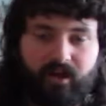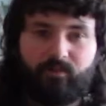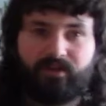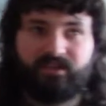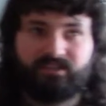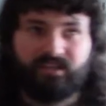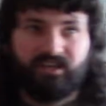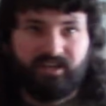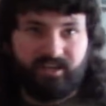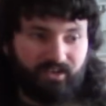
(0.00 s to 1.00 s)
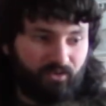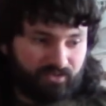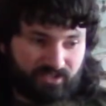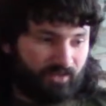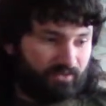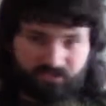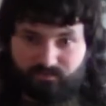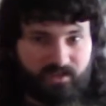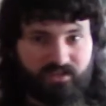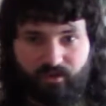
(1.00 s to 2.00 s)
because it'll
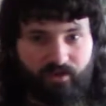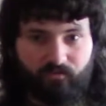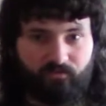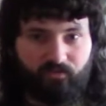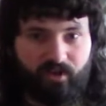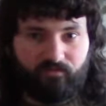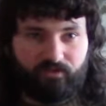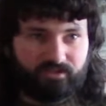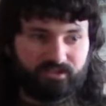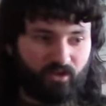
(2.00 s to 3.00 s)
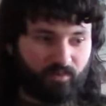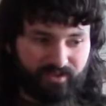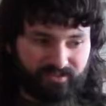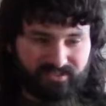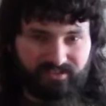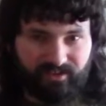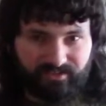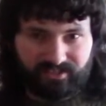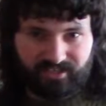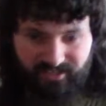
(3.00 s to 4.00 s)
just be going on forever and stopping and
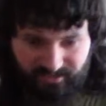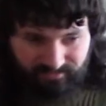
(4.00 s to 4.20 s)
starting and